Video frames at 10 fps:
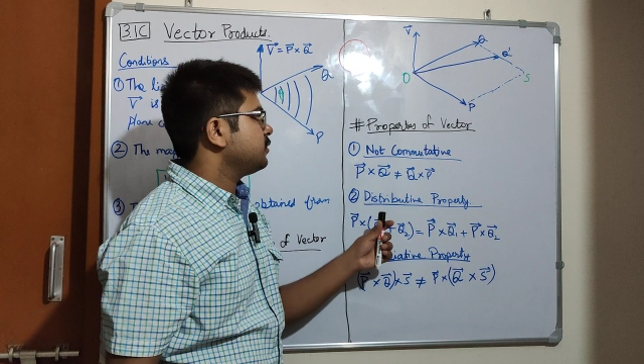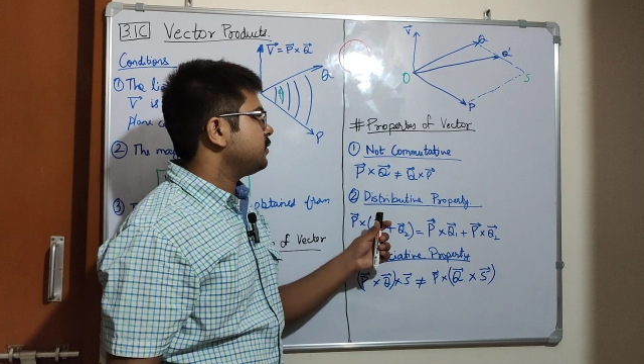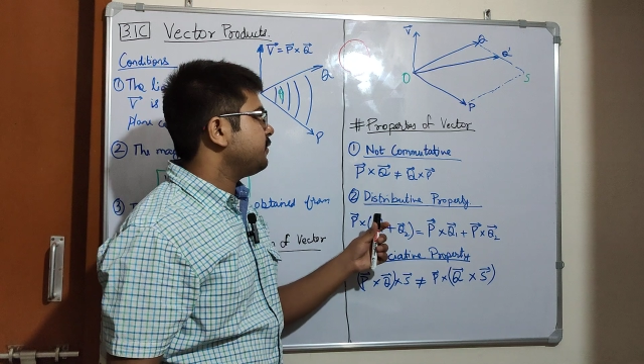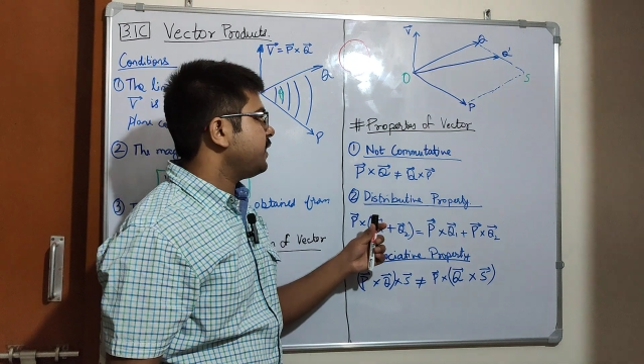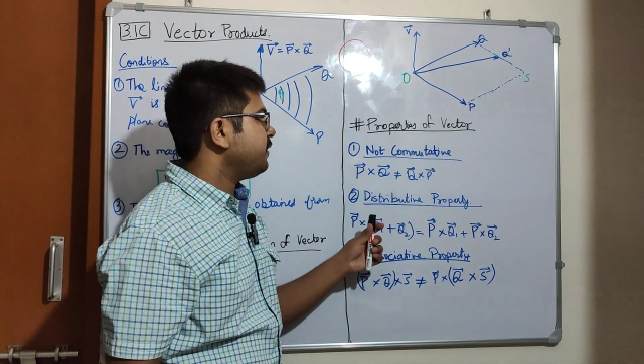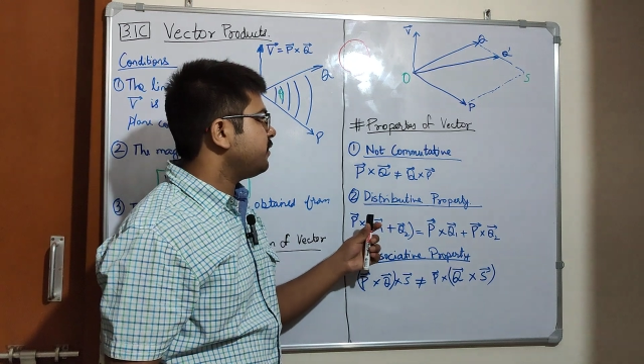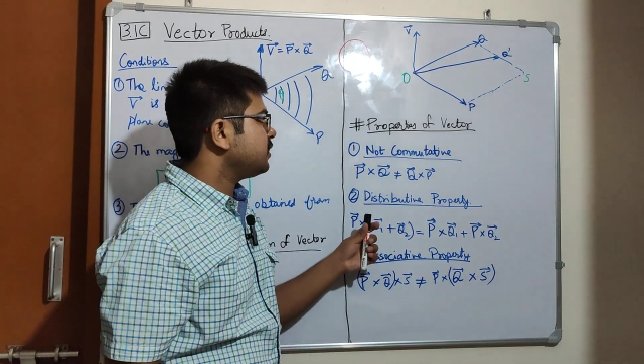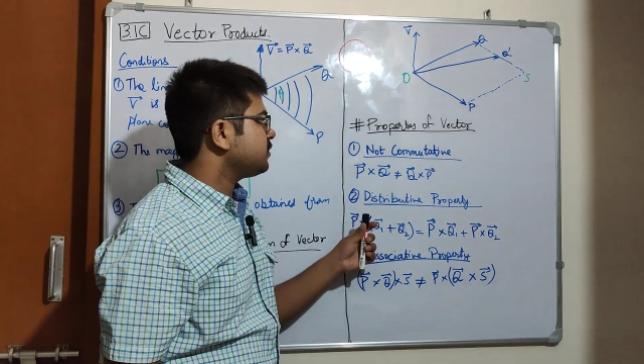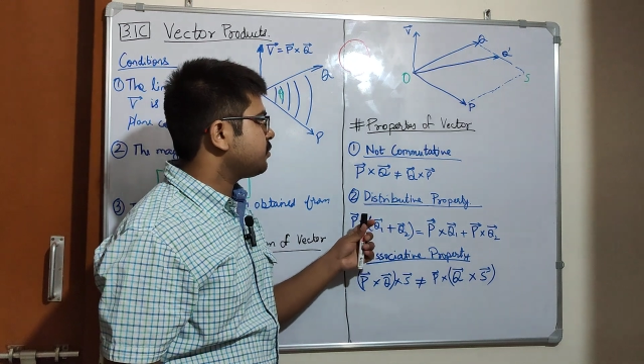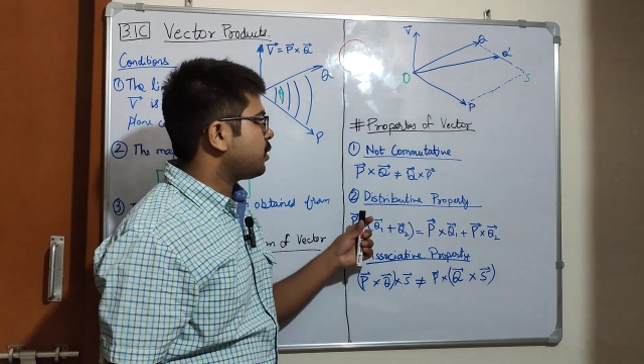So the very
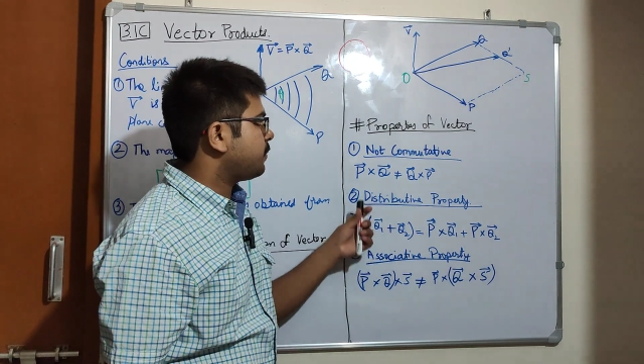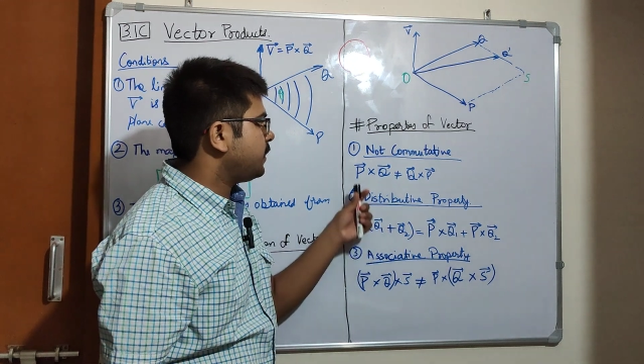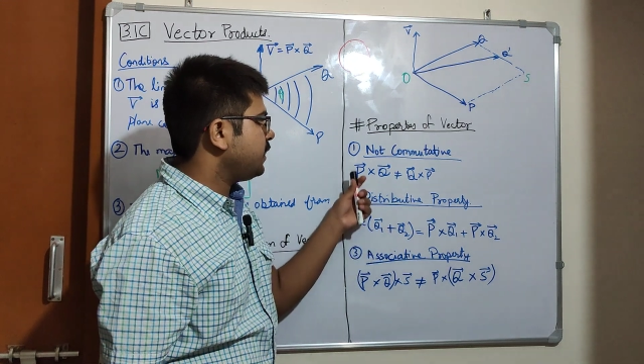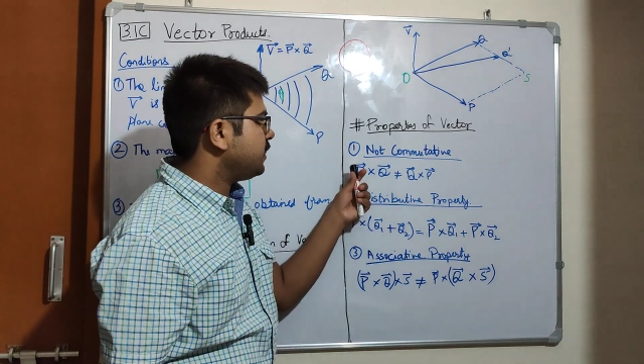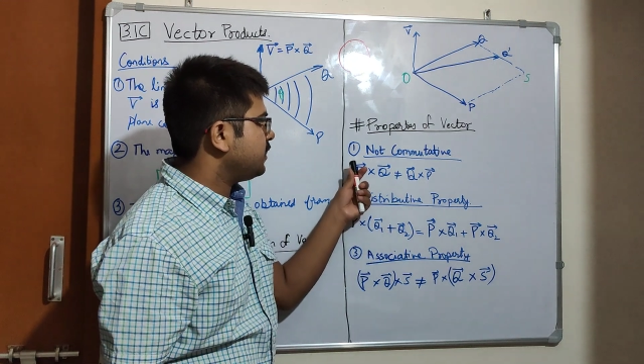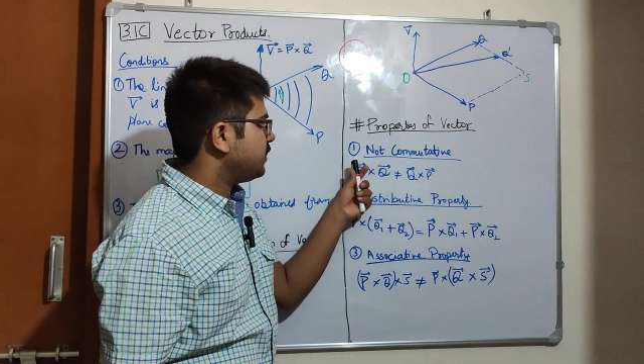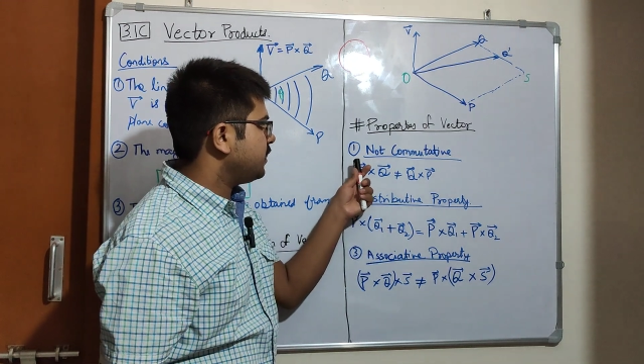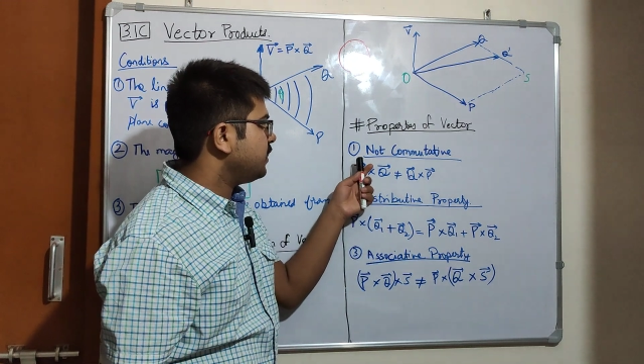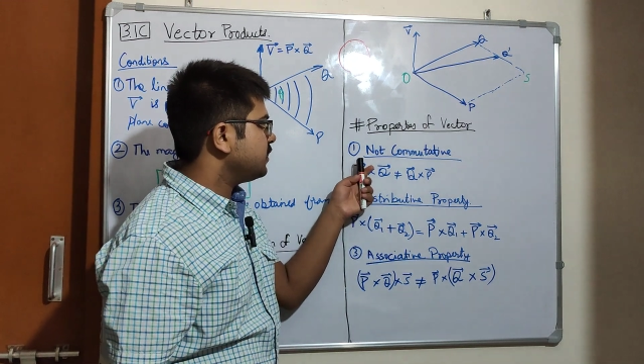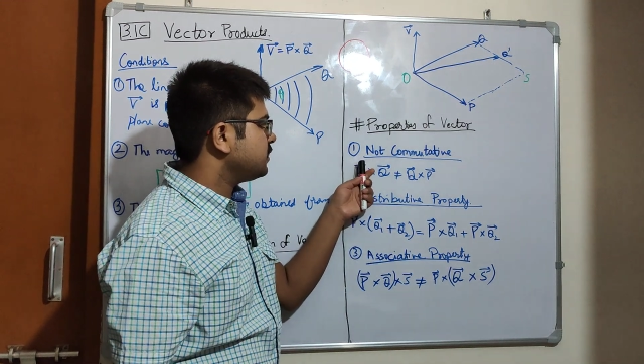first property
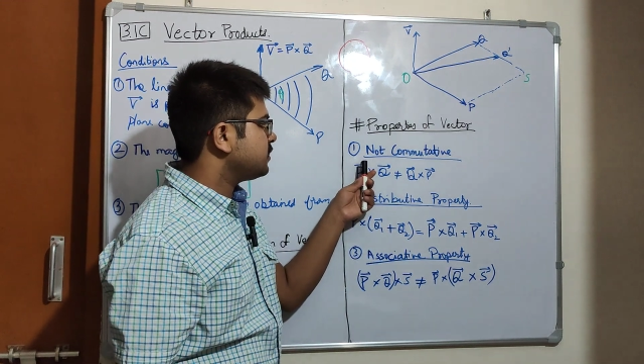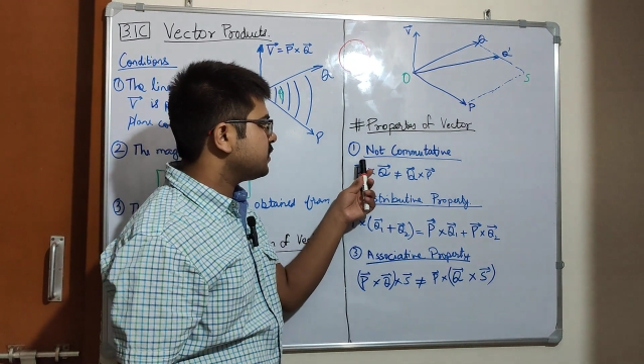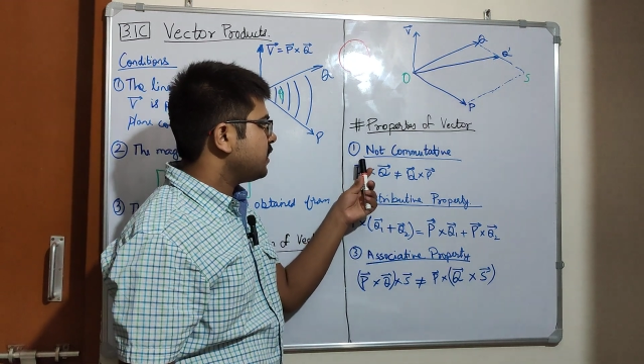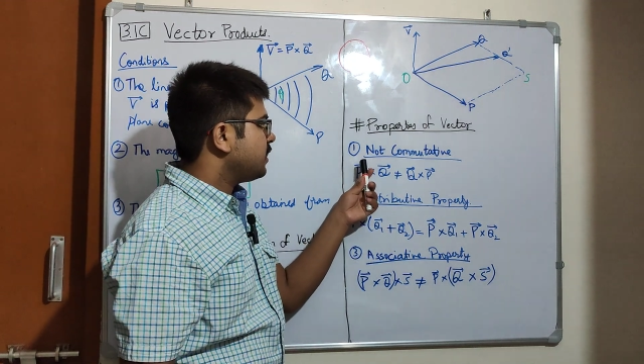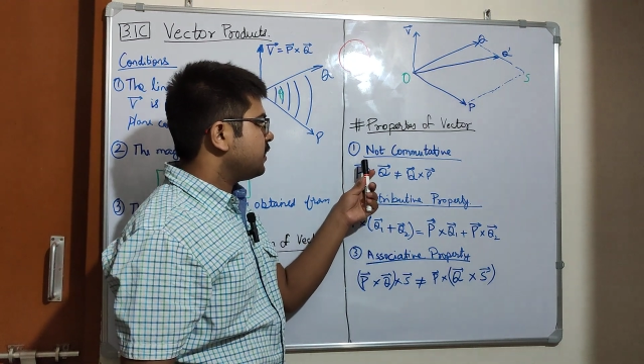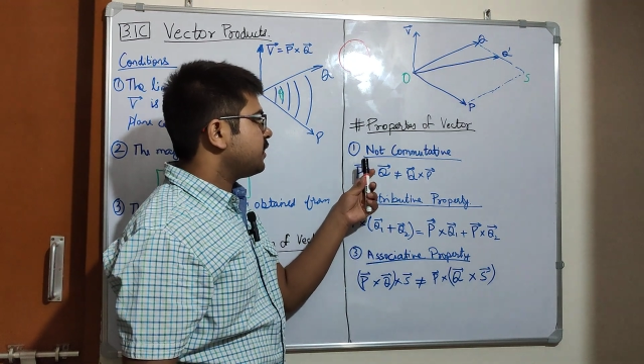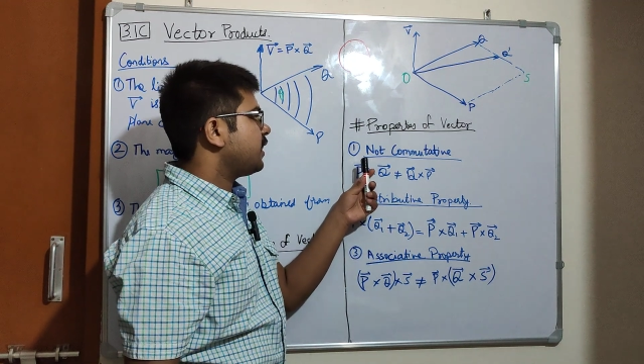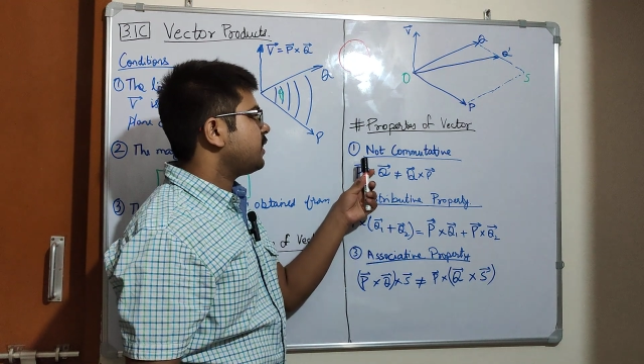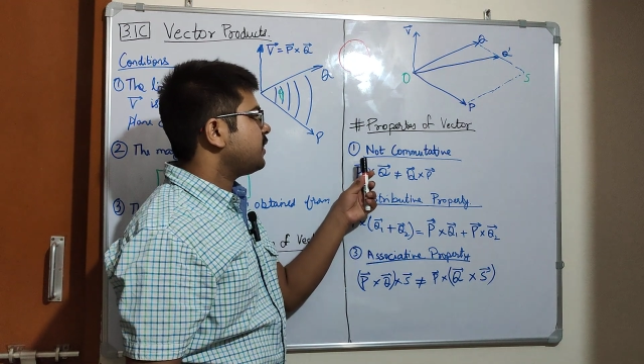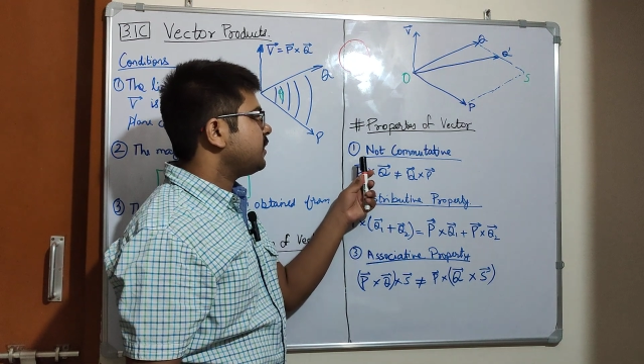is
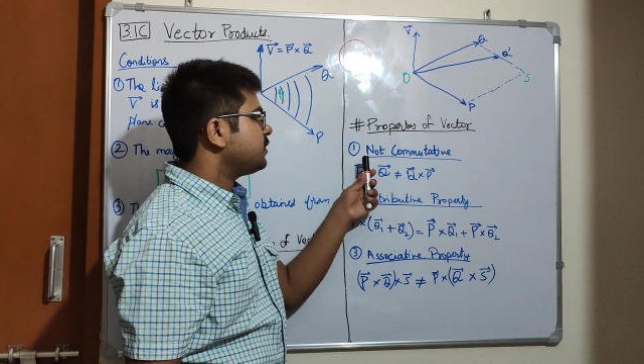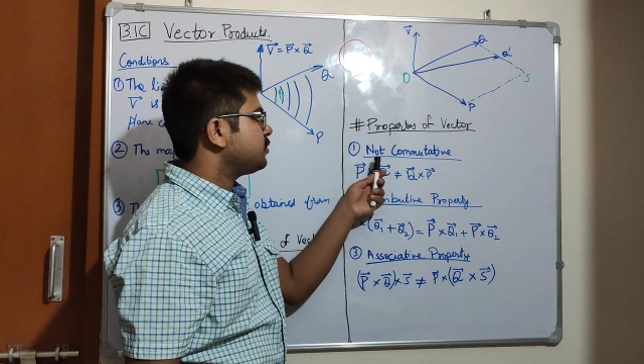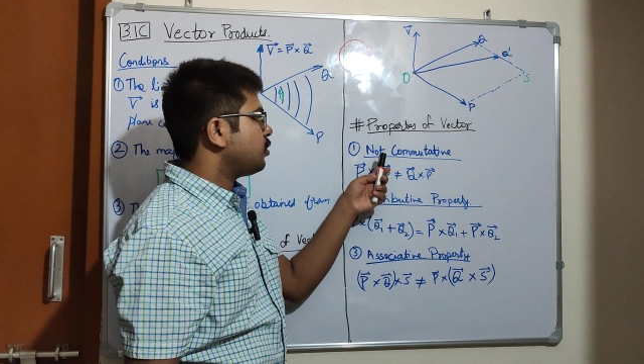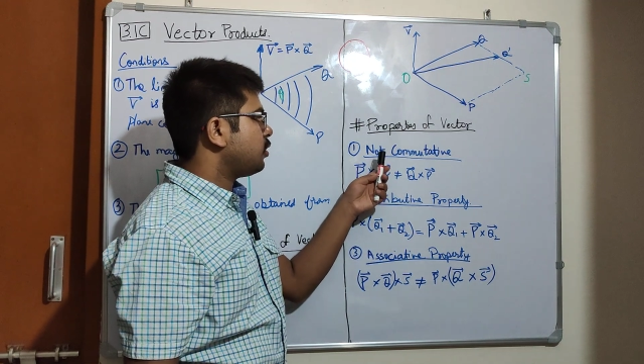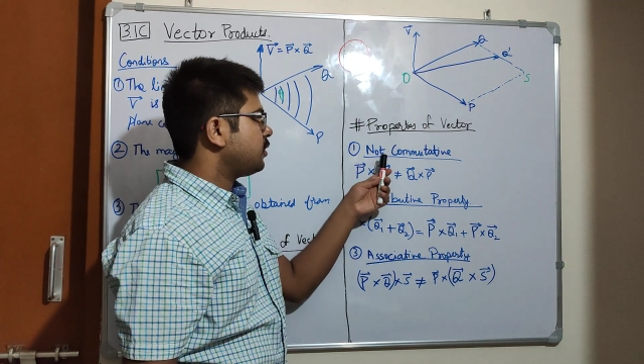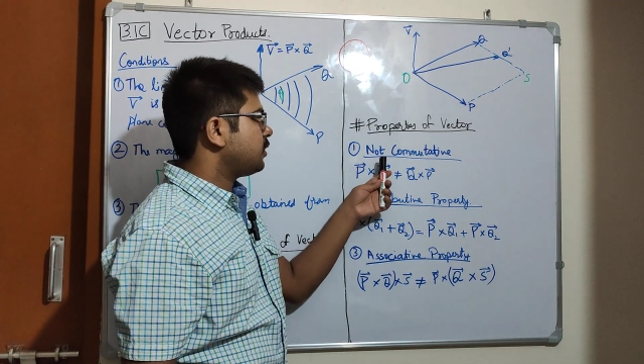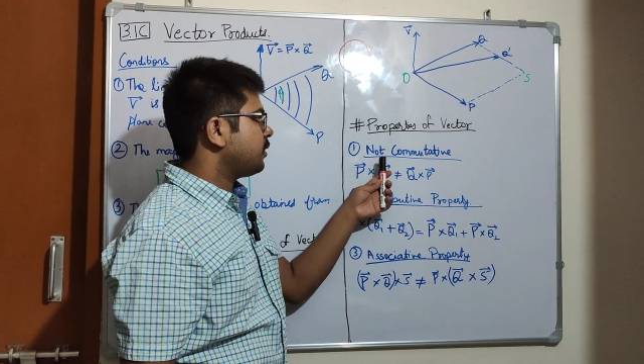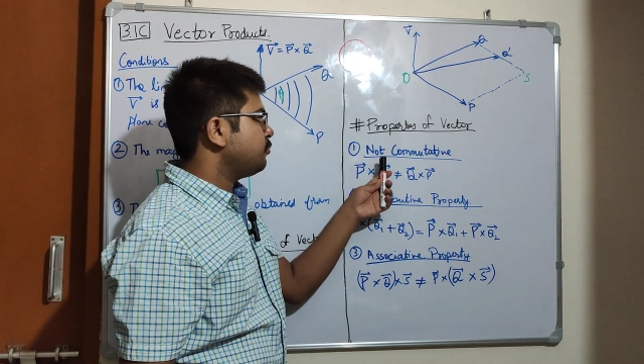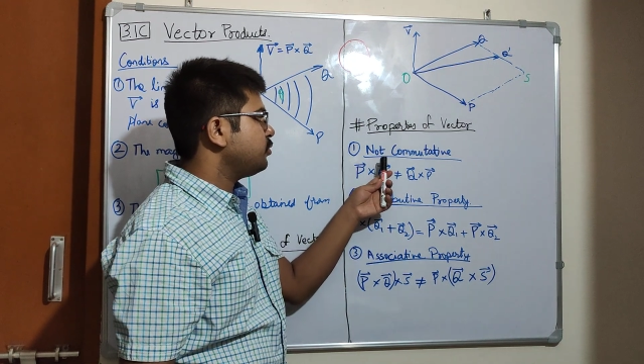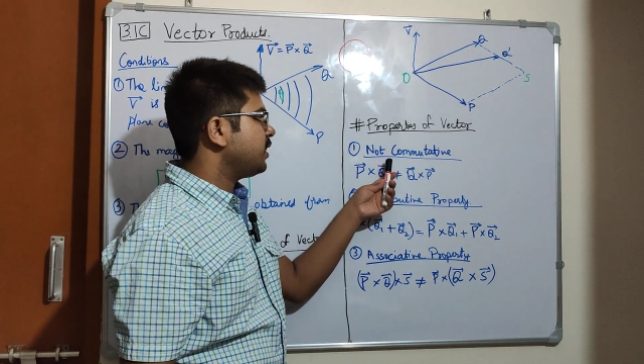that it is not
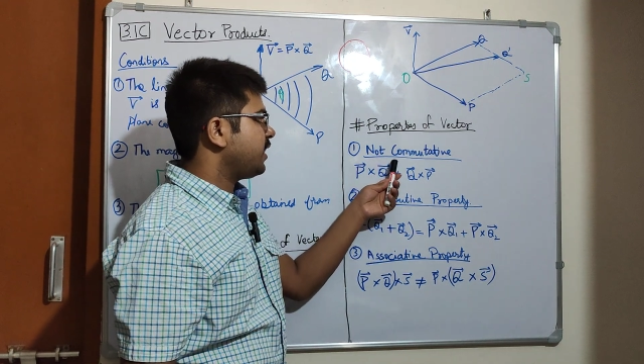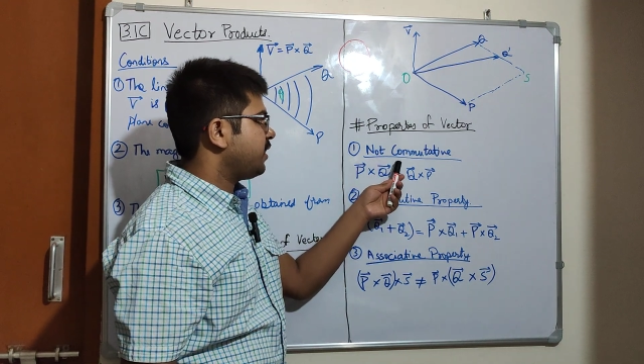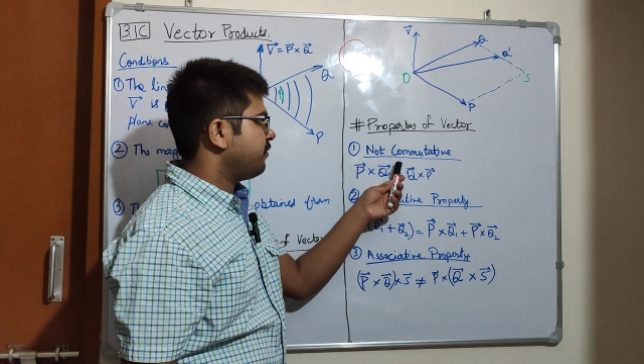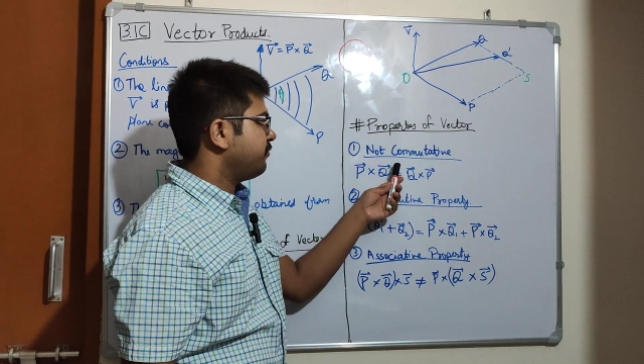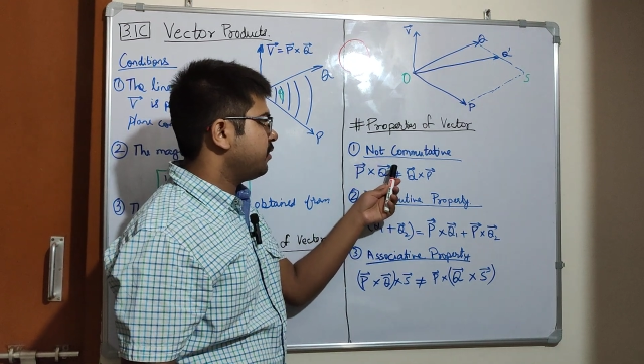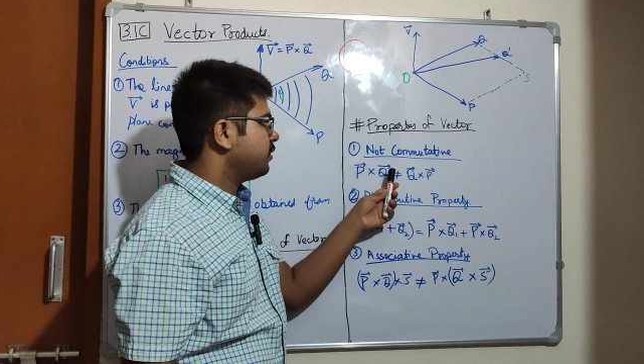commutative.